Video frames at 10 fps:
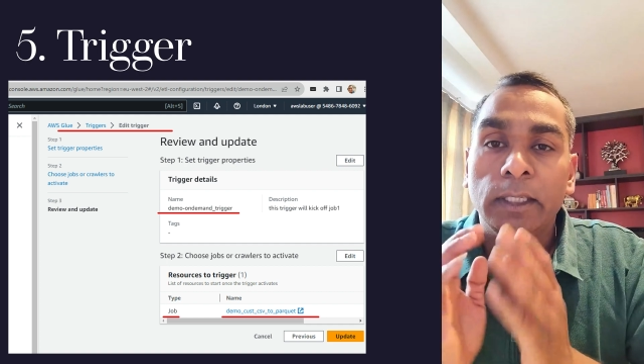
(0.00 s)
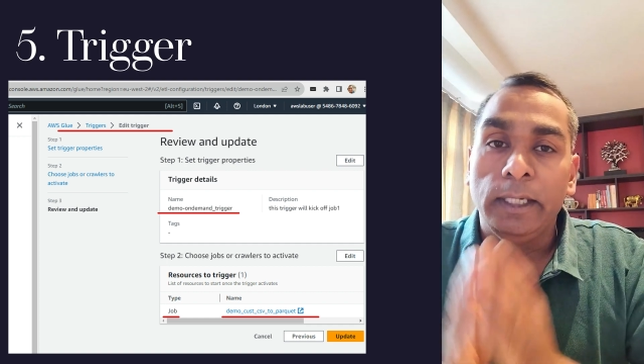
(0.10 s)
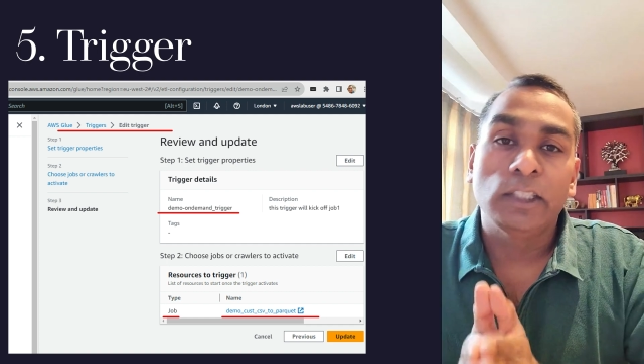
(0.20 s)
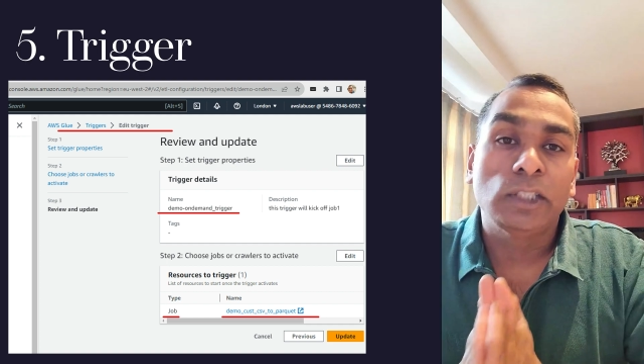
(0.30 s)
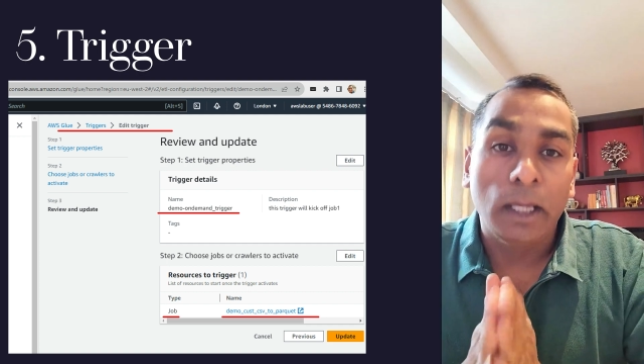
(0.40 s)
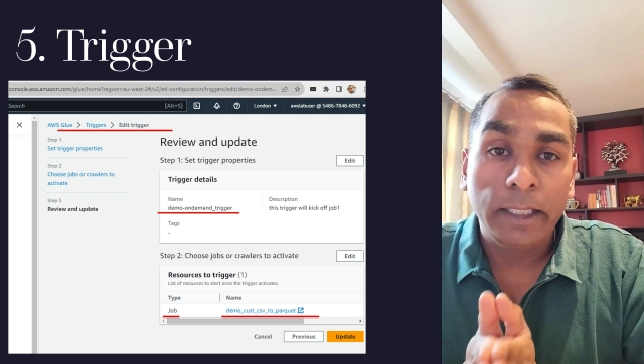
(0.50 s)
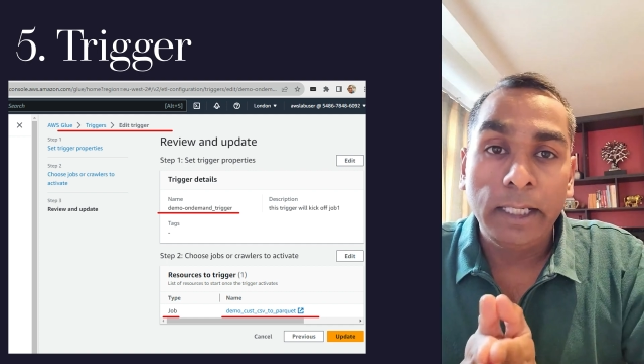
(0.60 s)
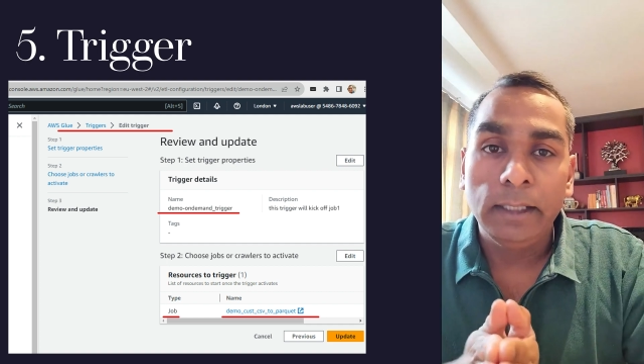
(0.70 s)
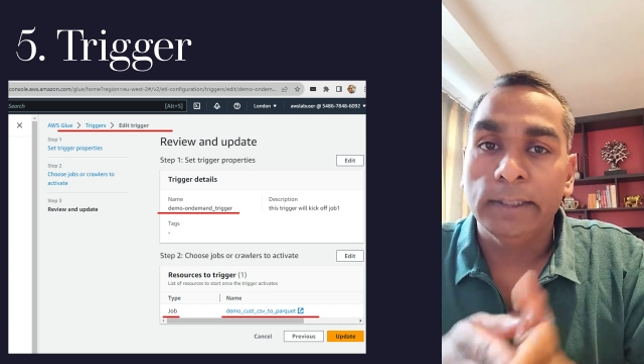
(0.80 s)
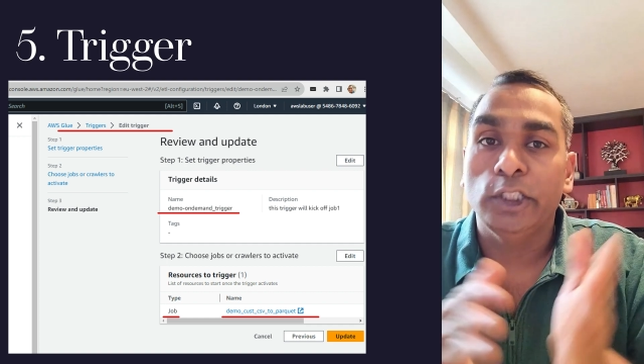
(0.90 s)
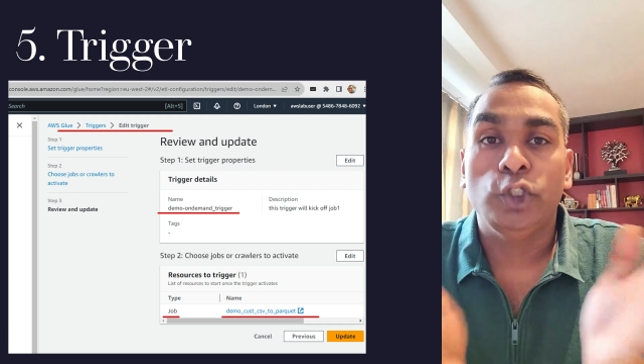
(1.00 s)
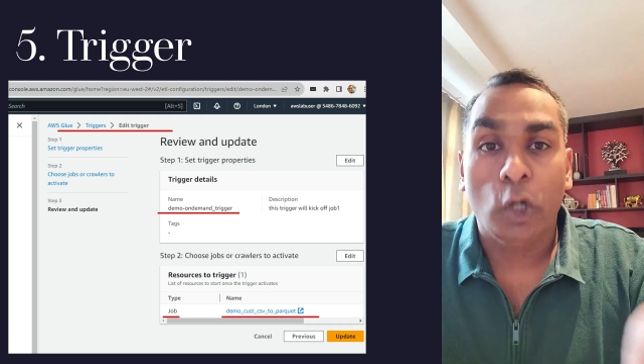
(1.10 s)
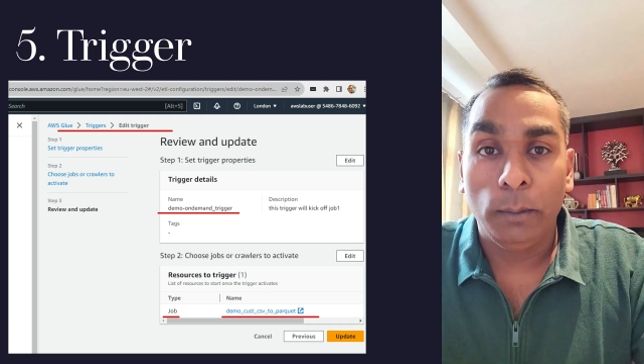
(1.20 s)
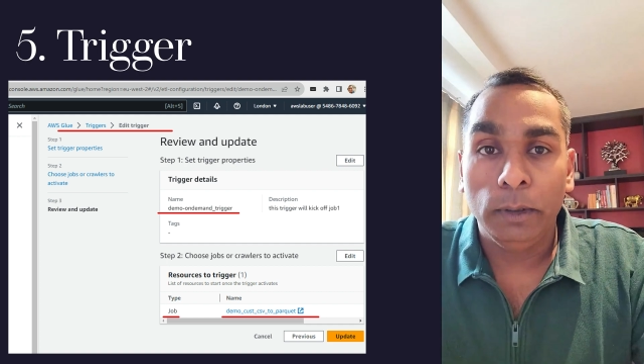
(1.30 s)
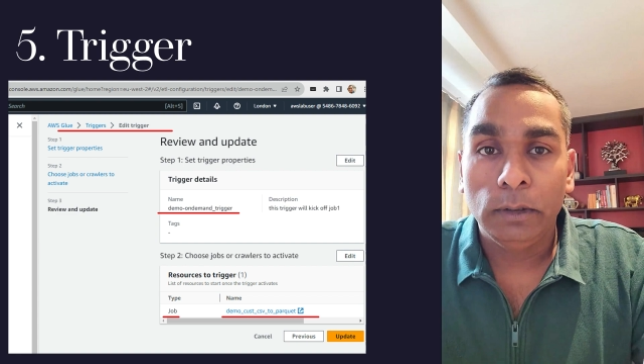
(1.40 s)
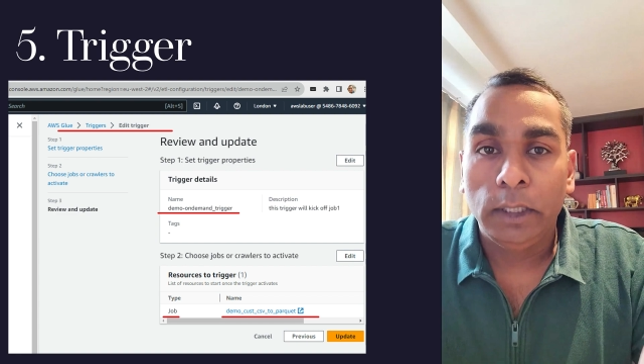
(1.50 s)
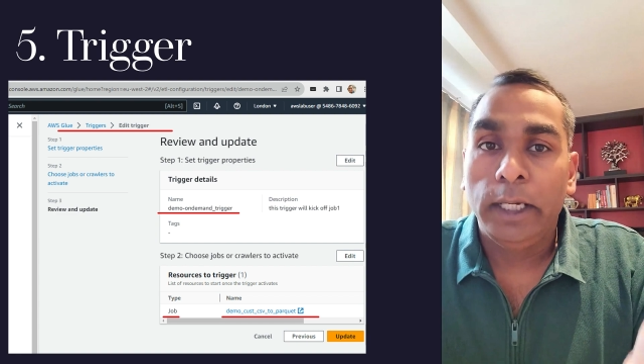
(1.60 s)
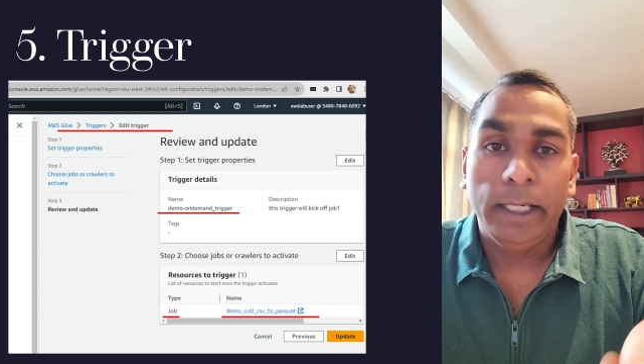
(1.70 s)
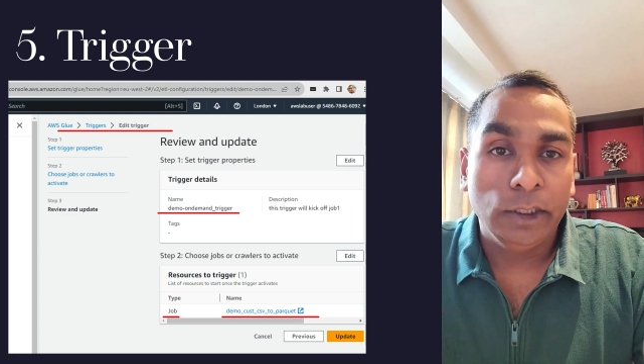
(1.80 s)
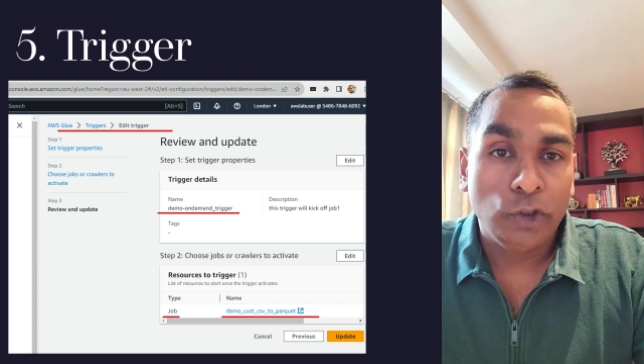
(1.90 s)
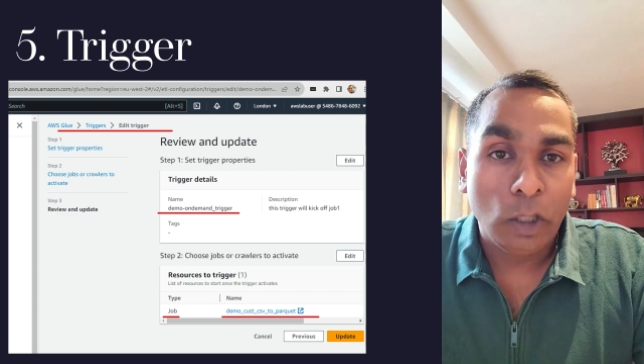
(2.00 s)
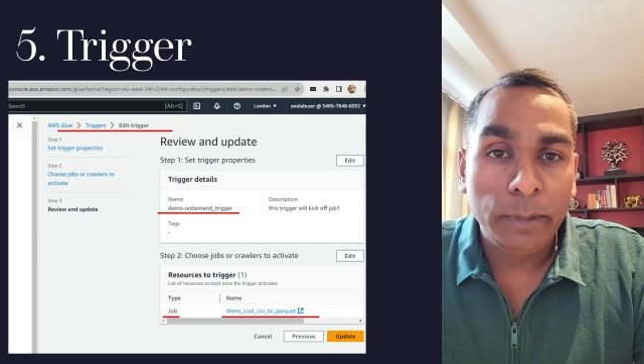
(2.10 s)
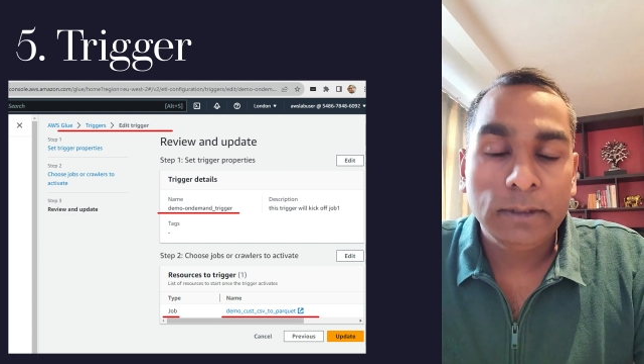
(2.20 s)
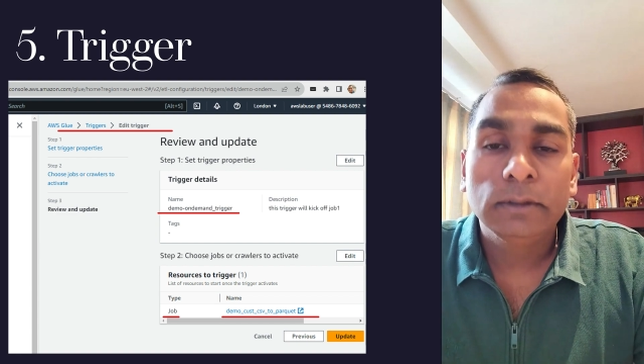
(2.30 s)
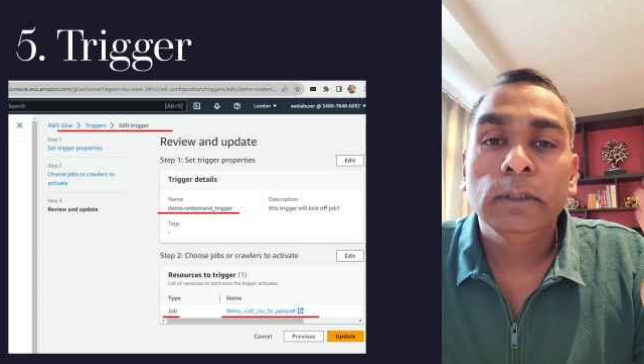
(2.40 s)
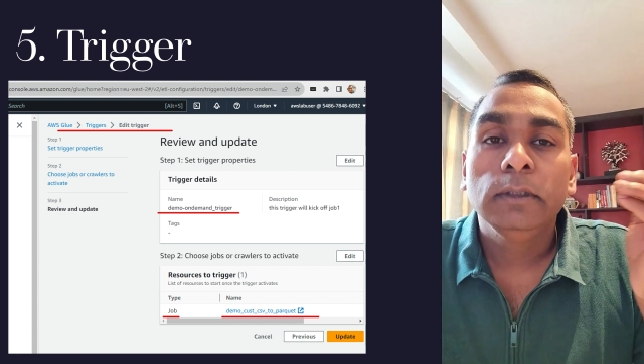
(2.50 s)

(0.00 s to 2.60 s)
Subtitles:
Its target is a job and the job is